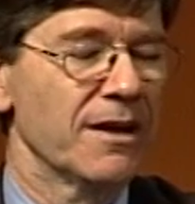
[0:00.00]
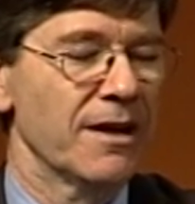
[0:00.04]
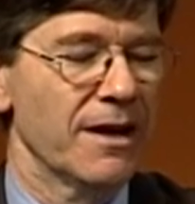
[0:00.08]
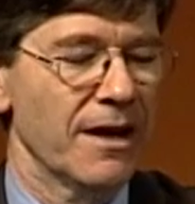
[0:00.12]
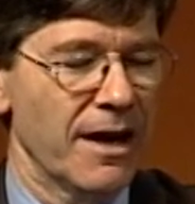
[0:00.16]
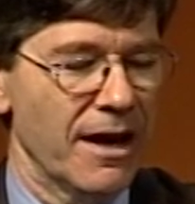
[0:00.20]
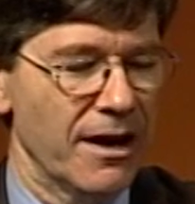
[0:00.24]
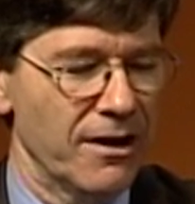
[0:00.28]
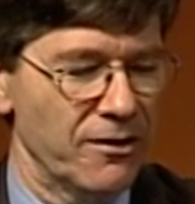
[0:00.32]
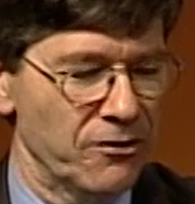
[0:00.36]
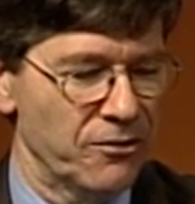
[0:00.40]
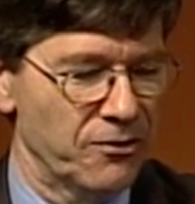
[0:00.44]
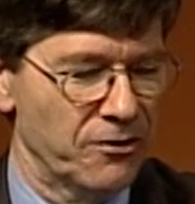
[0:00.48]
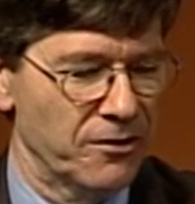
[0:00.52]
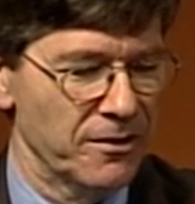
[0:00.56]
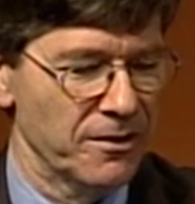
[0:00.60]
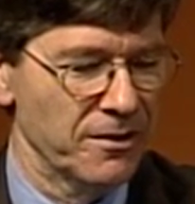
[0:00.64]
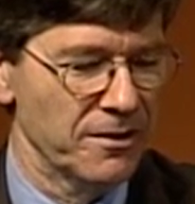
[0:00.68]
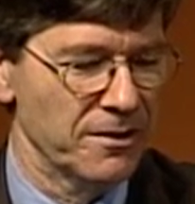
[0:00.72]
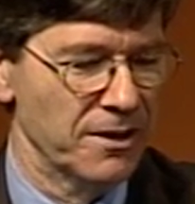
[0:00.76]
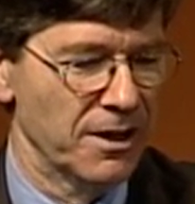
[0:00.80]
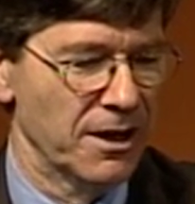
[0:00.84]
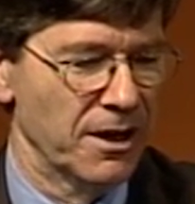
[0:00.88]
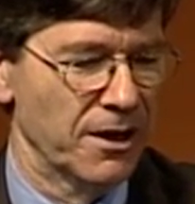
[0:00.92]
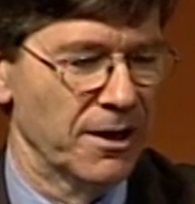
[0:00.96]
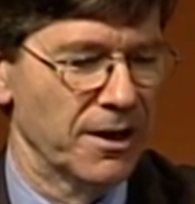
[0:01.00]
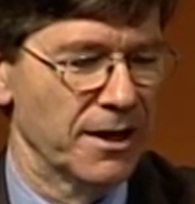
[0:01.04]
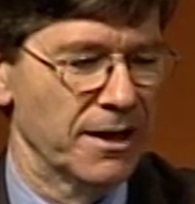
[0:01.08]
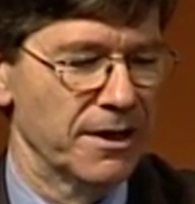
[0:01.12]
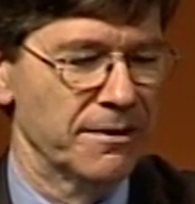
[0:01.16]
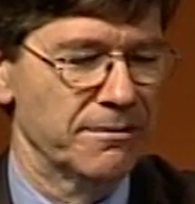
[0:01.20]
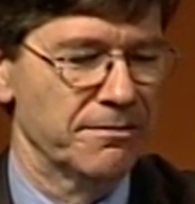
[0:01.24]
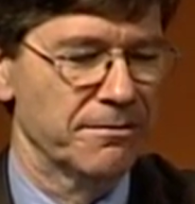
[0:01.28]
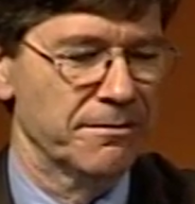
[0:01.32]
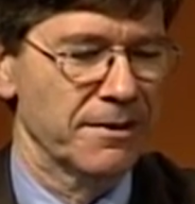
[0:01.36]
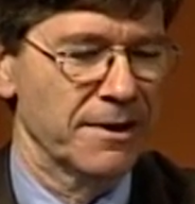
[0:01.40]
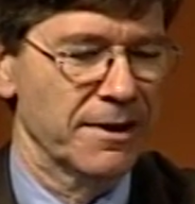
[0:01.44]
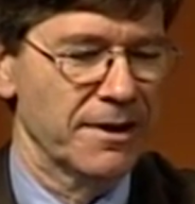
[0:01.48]
As Larry
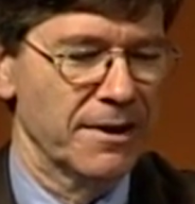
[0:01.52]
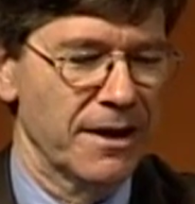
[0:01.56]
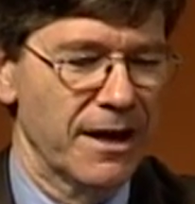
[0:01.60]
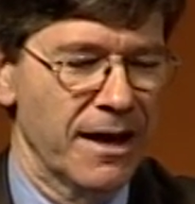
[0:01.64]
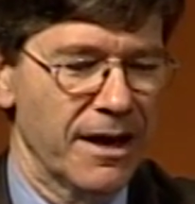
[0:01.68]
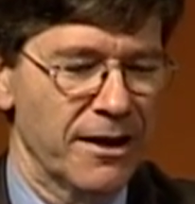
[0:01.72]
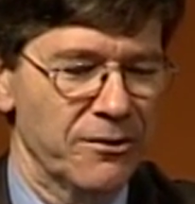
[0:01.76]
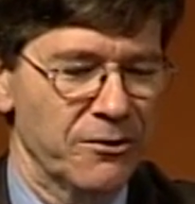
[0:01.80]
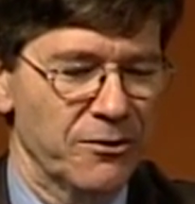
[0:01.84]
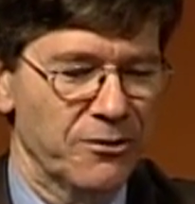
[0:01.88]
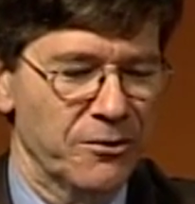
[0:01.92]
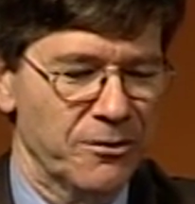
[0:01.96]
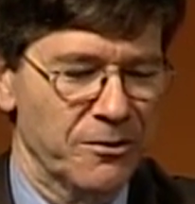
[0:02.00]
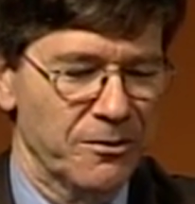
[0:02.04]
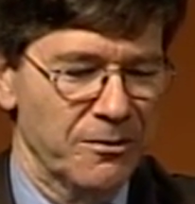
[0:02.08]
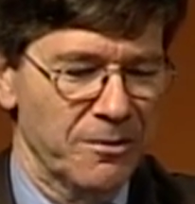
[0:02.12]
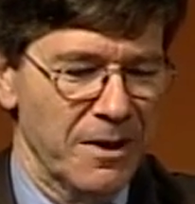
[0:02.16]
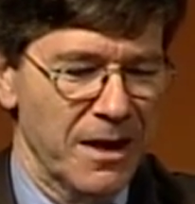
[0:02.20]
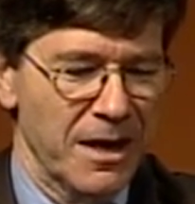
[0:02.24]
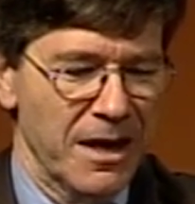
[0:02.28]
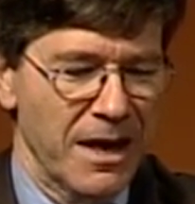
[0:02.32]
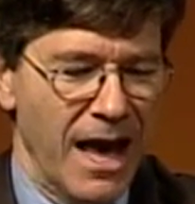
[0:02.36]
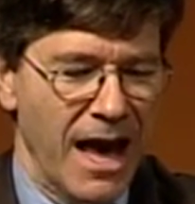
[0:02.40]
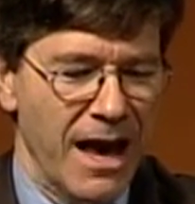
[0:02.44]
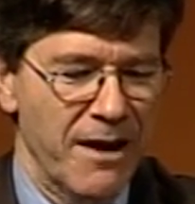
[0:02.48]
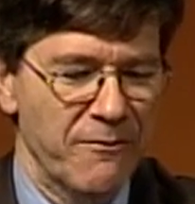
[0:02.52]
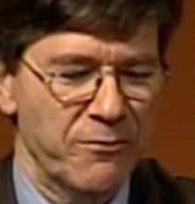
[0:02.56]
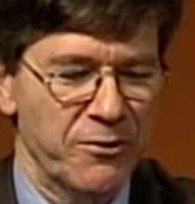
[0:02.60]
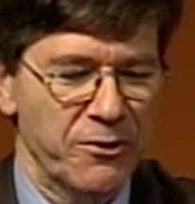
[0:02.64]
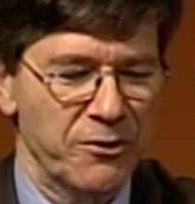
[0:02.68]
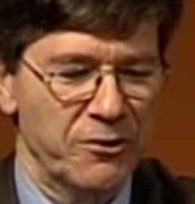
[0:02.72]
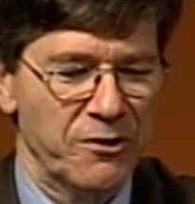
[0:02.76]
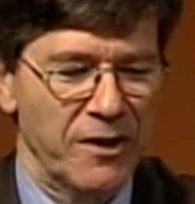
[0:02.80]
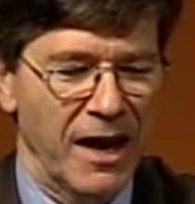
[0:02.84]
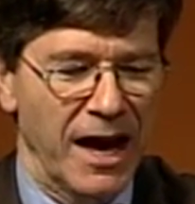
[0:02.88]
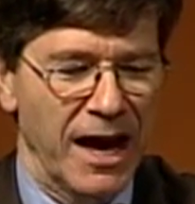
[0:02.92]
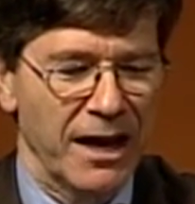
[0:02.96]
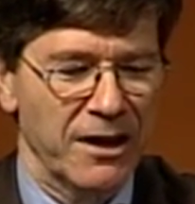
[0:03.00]
uh, has
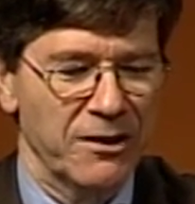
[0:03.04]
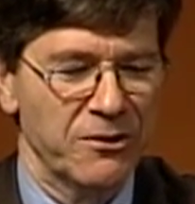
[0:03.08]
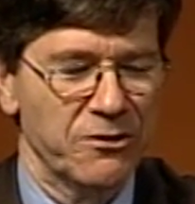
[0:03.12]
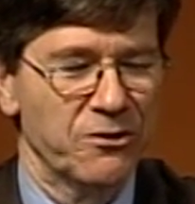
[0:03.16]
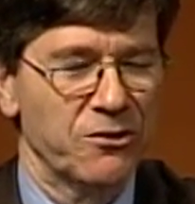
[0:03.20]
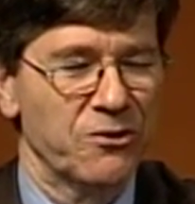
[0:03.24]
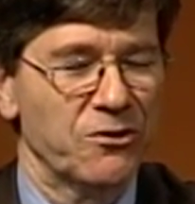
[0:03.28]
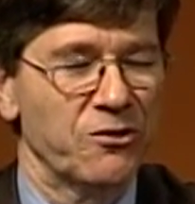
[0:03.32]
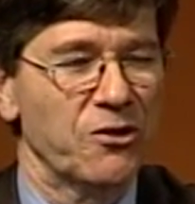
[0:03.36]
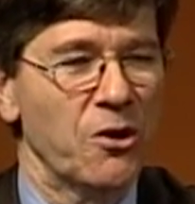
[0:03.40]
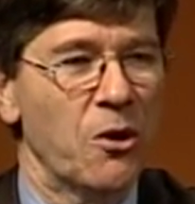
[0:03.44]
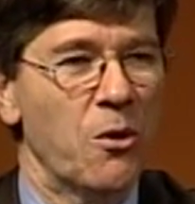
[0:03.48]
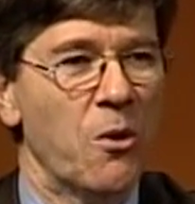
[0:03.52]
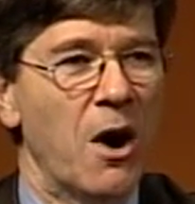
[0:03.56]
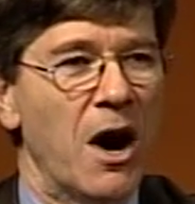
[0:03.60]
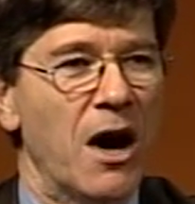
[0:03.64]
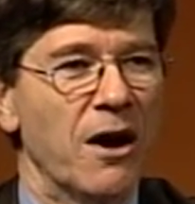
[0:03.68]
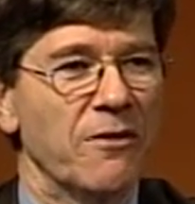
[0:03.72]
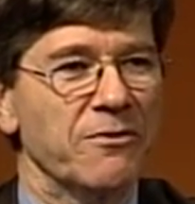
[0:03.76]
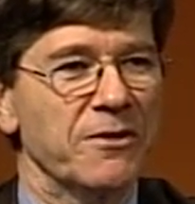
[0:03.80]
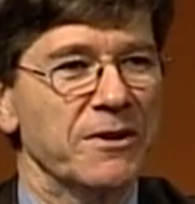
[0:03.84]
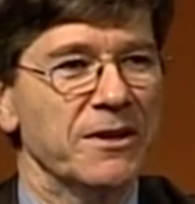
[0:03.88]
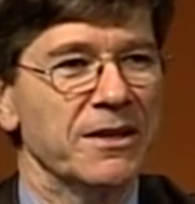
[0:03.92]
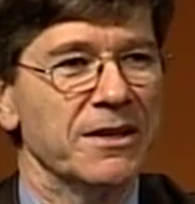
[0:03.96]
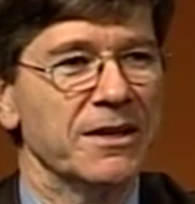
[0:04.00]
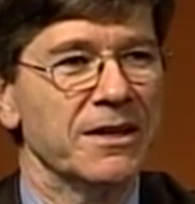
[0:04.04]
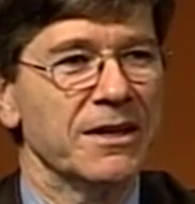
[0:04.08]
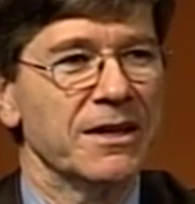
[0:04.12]
emphasized so often,